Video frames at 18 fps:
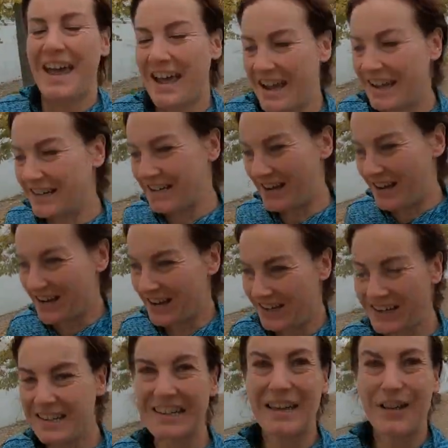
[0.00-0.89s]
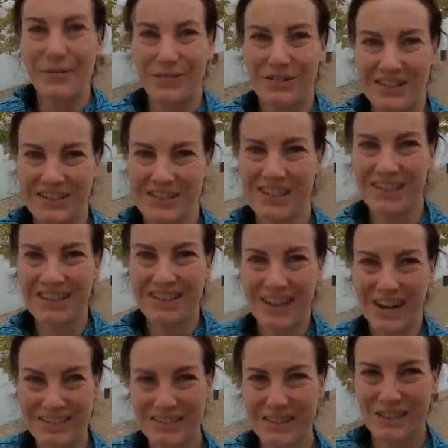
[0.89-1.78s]
And give this
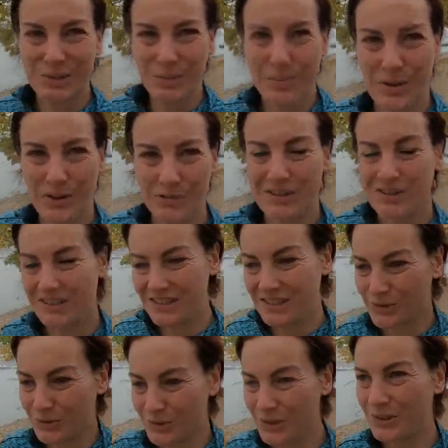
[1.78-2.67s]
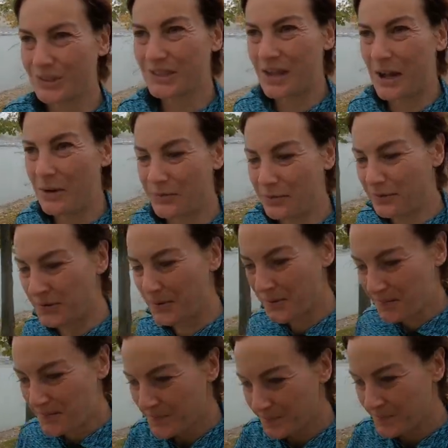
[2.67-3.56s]
nice experience to yourself.
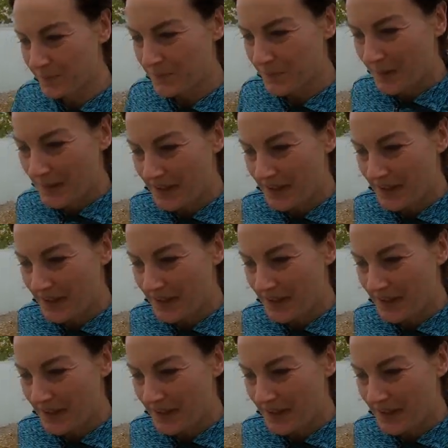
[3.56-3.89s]
Yeah.